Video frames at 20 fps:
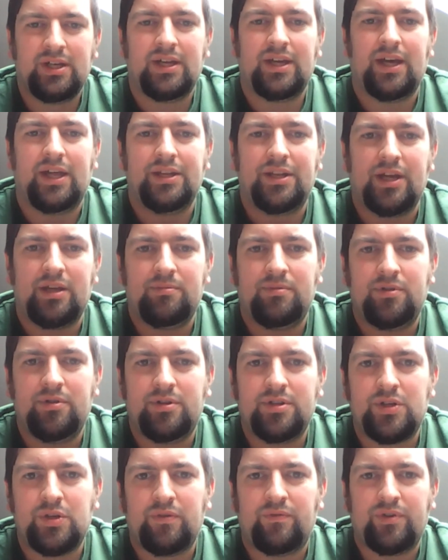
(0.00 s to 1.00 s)
and debuted a
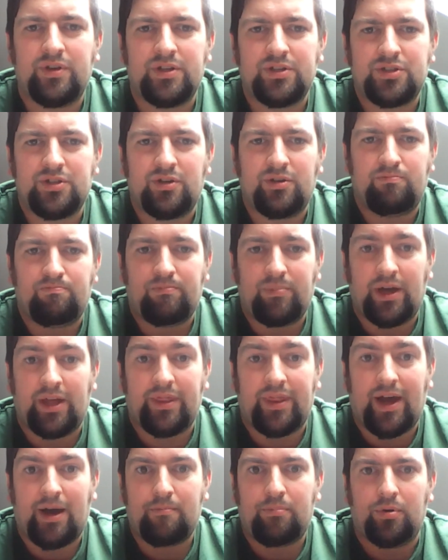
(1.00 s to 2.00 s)
new finisher at
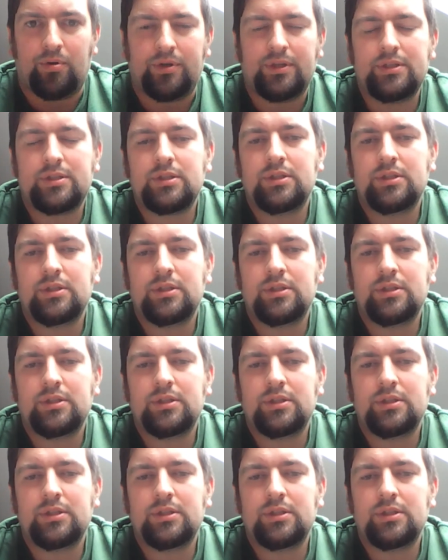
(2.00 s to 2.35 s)
that point.